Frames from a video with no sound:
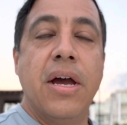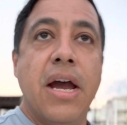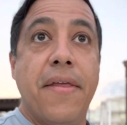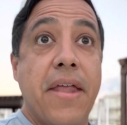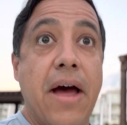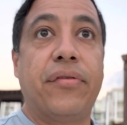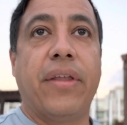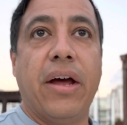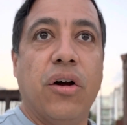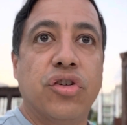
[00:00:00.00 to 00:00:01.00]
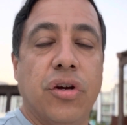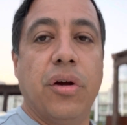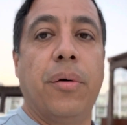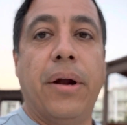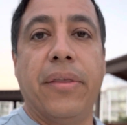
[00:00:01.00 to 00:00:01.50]
And then after that, I'll show you
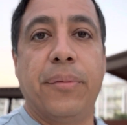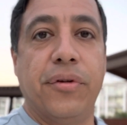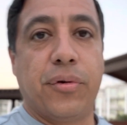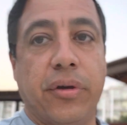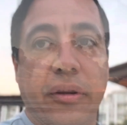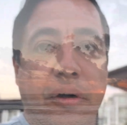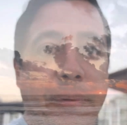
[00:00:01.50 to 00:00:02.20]
around the resort a little